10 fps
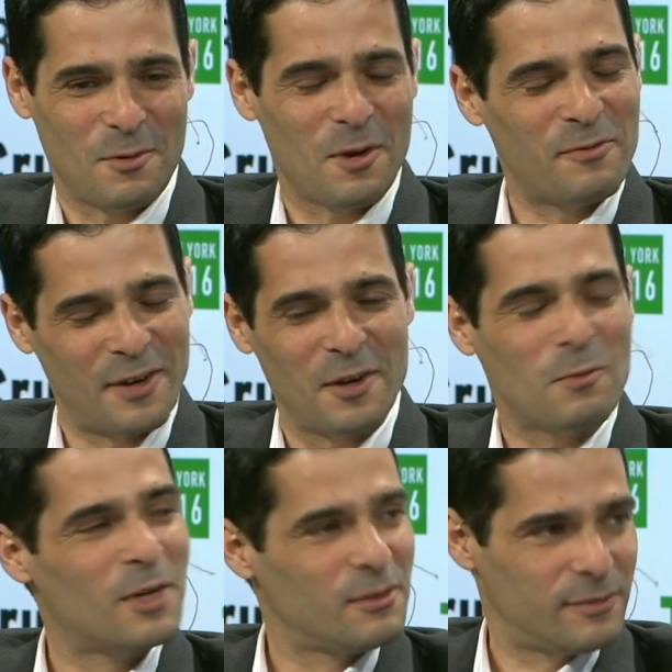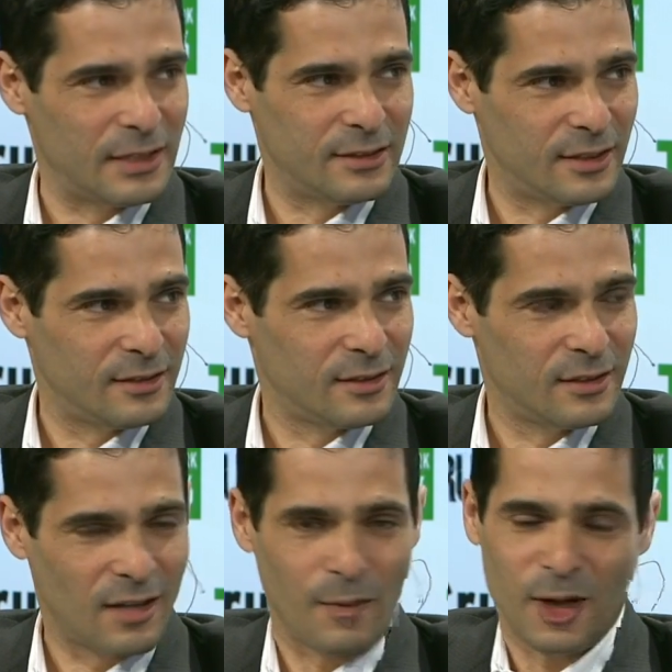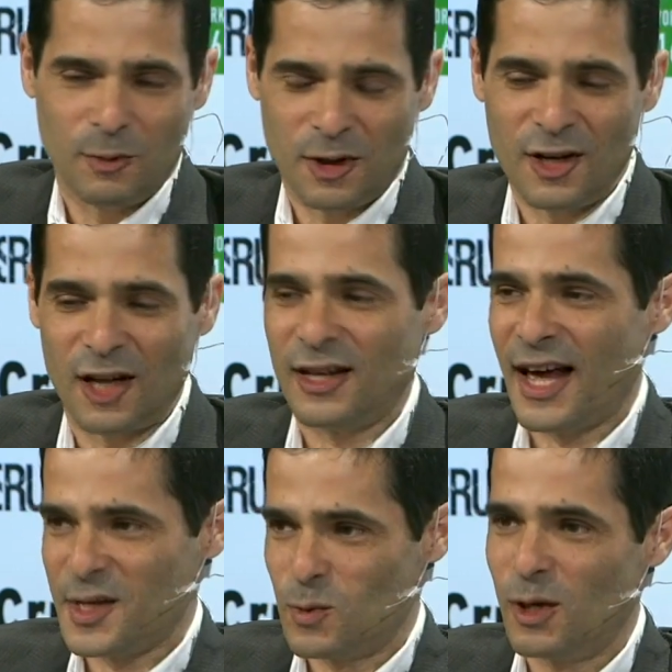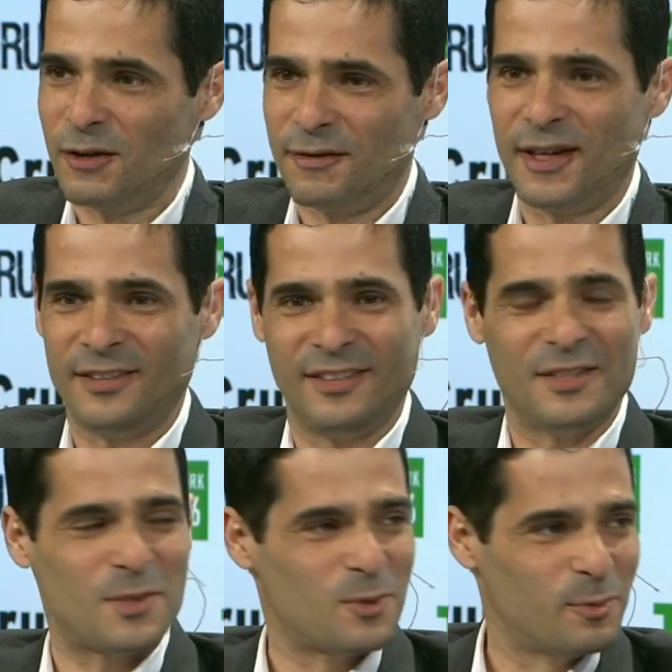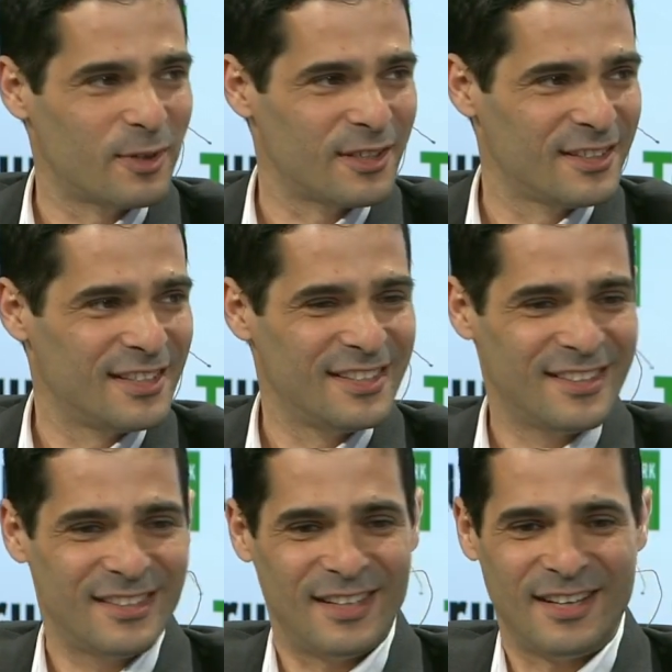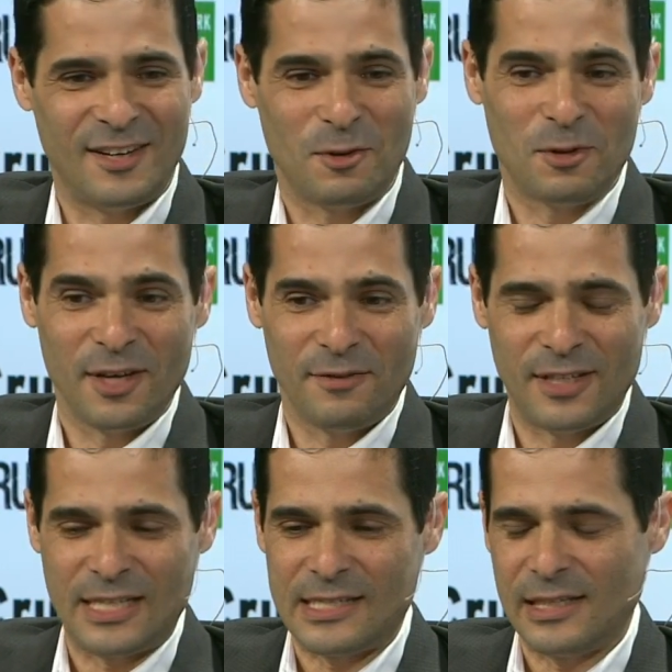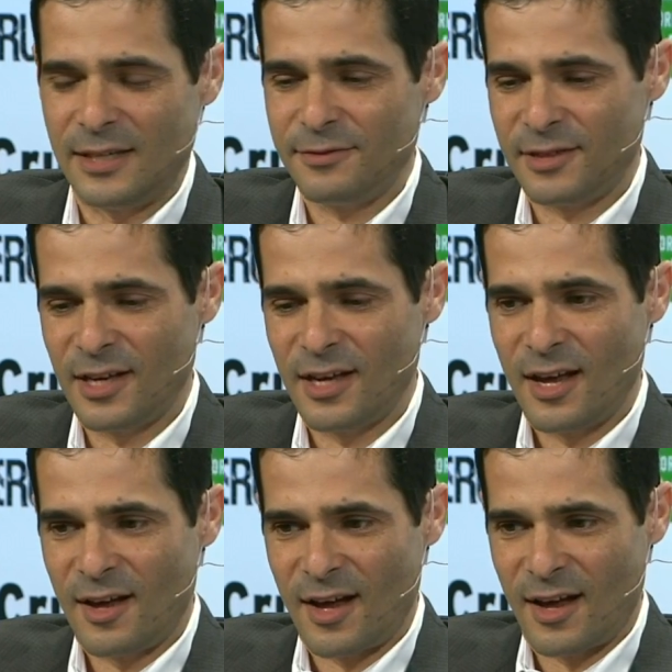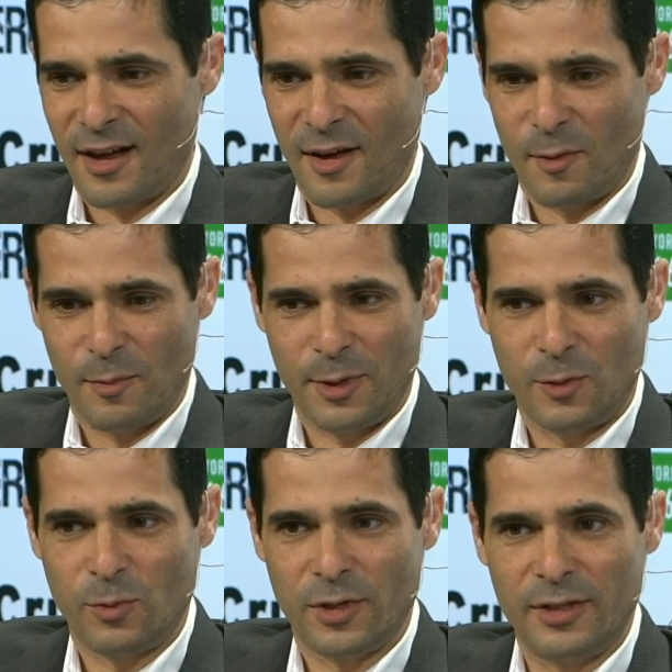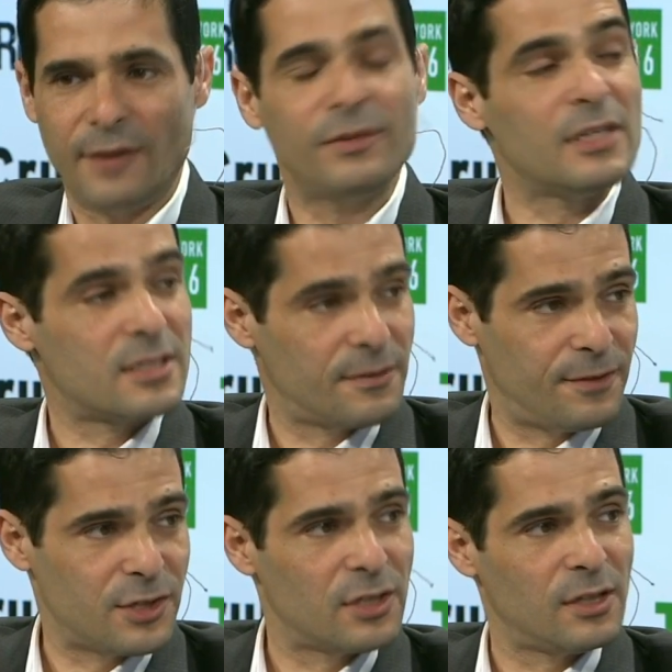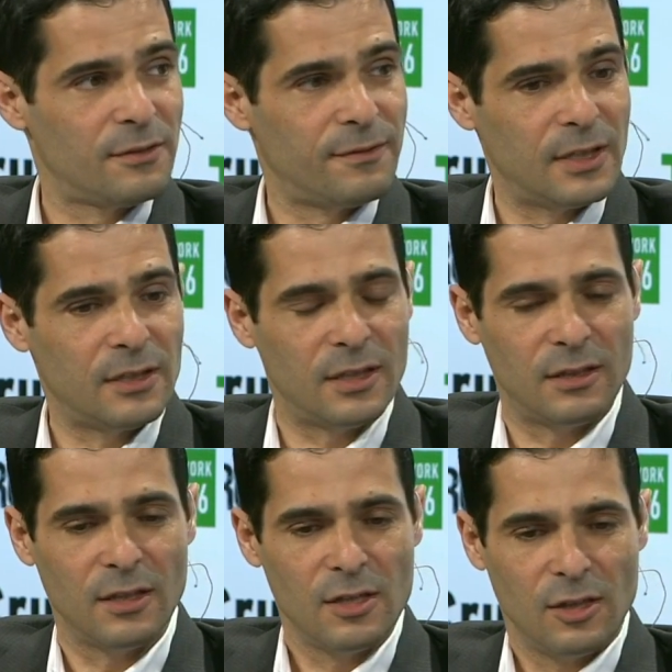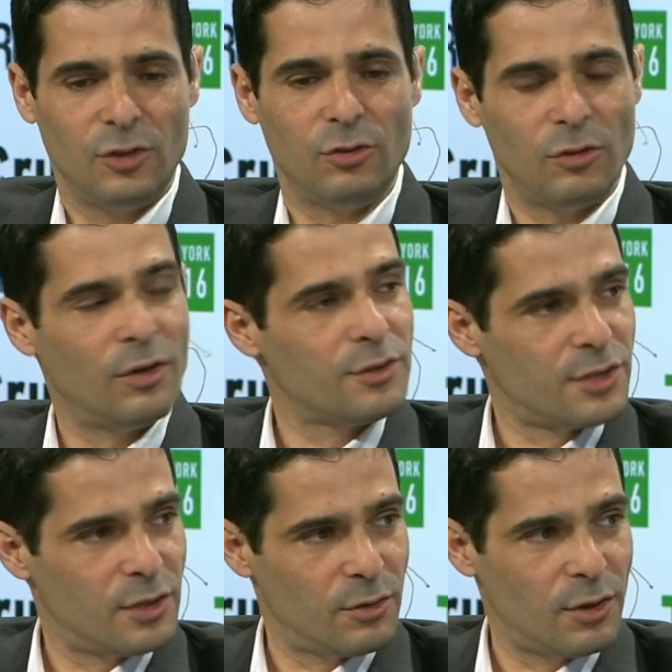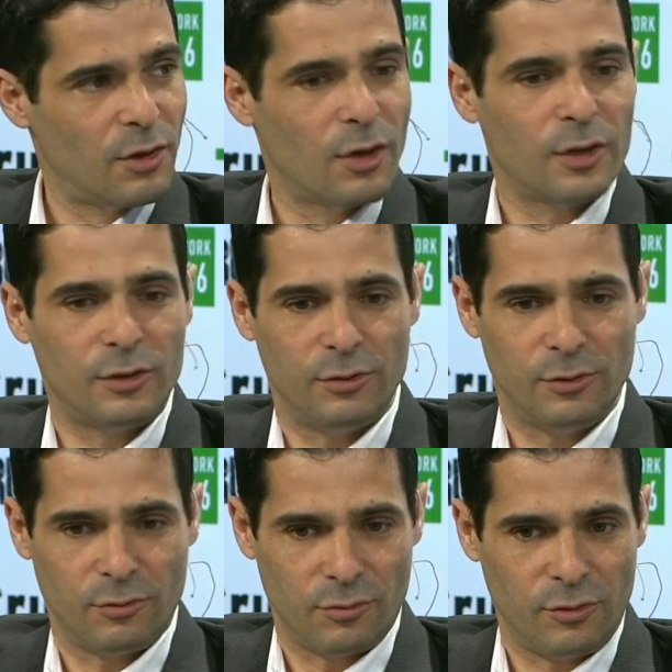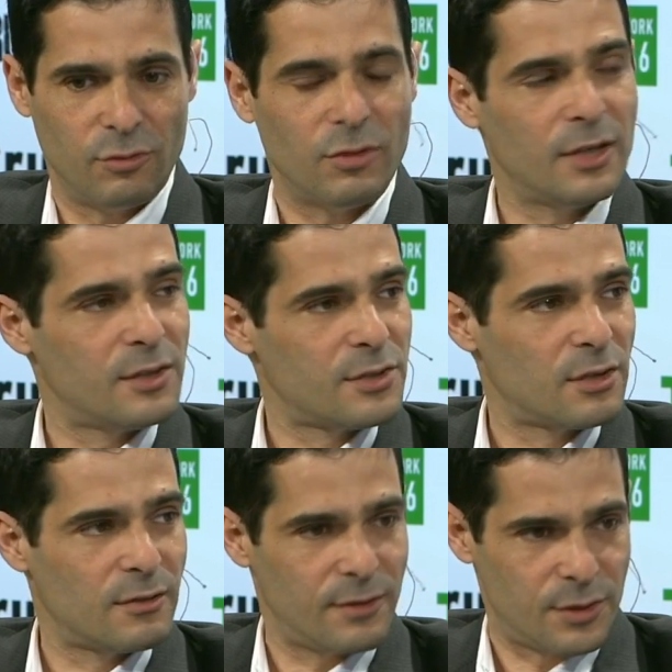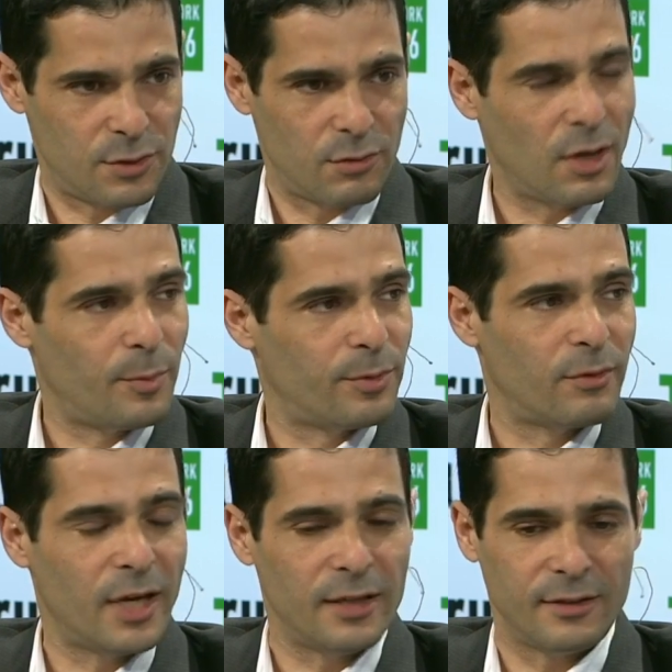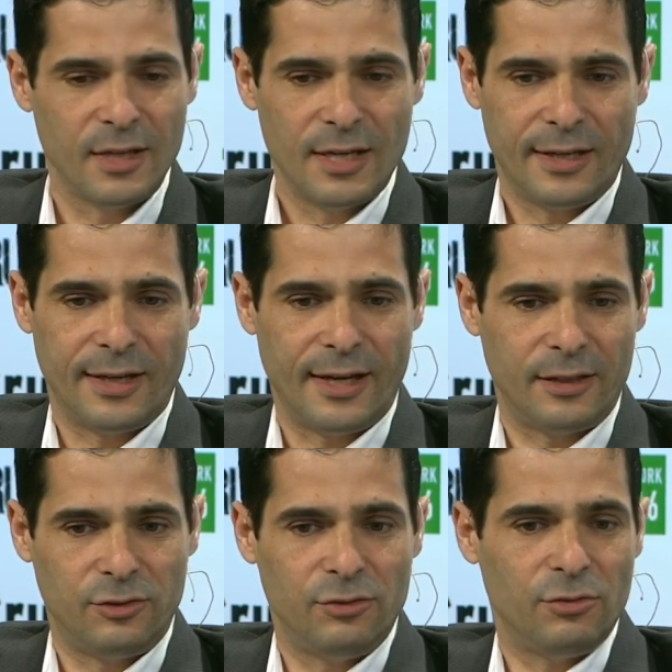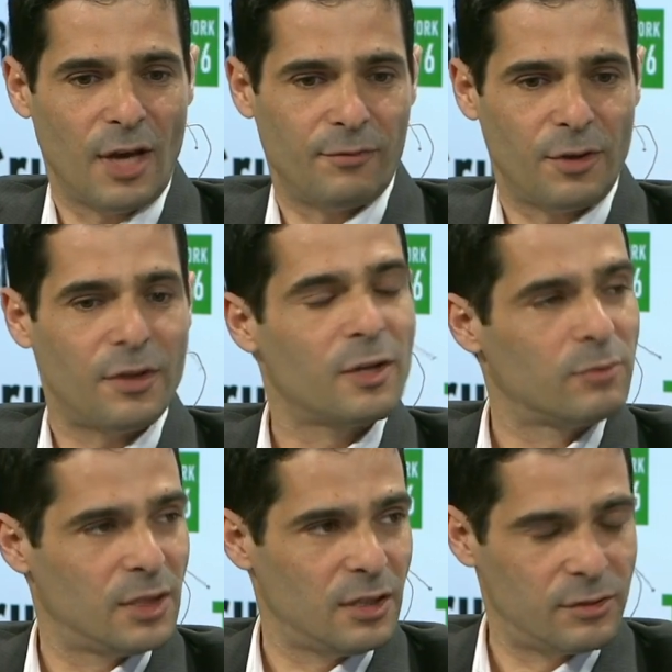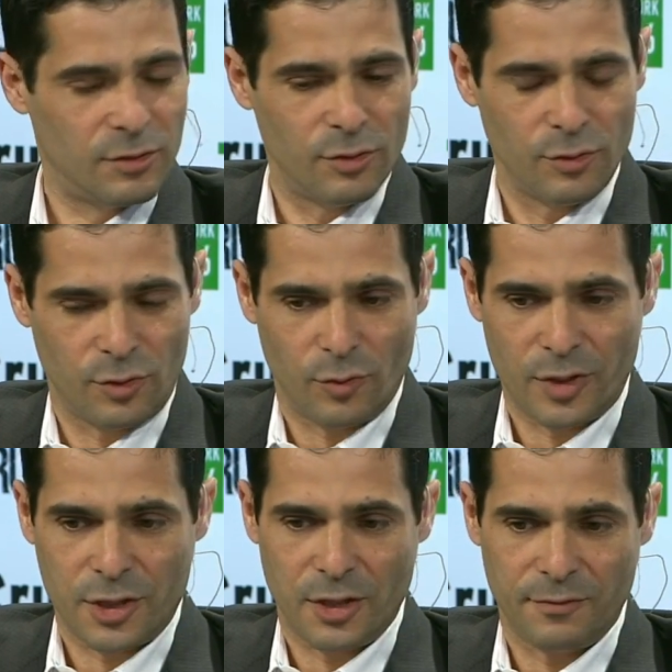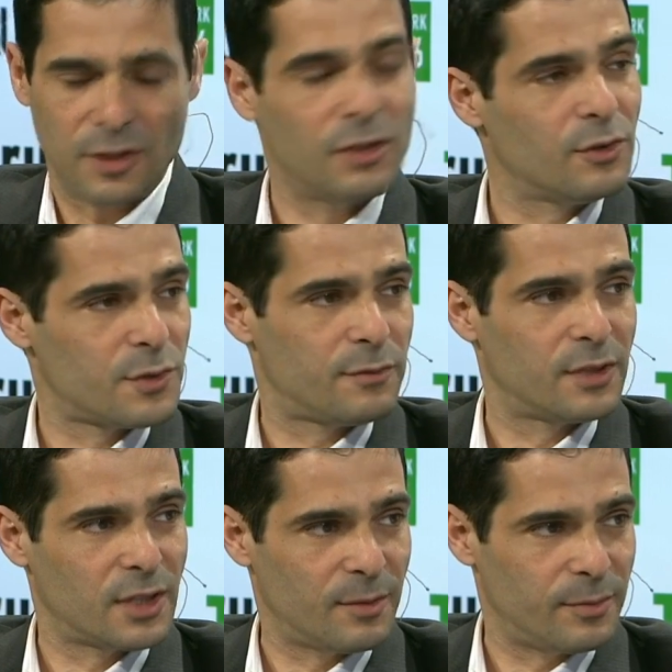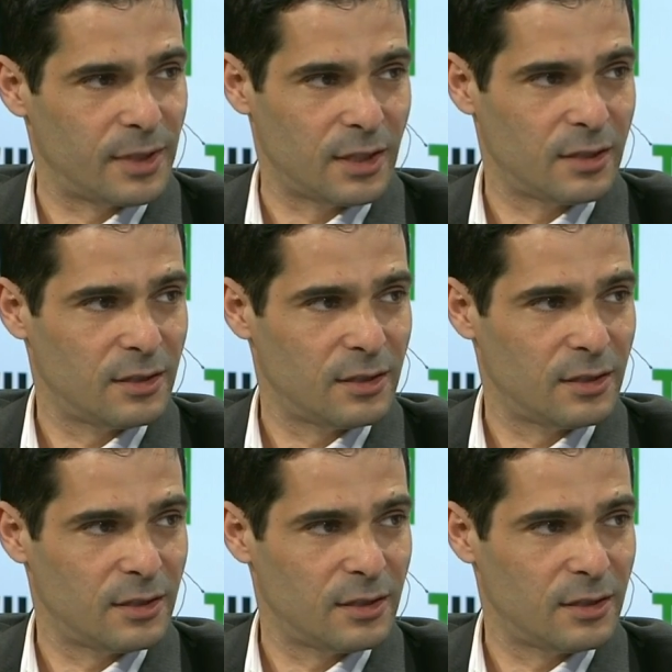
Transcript: we're very well funded. I mean, okay. we're not as well funded as Uber okay. uh, or even as Lyft, uh, but we're definitely sufficiently funded to launch in New York, to, to run the service, to operate, uh, to do everything we need to do to achieve the goals of the company.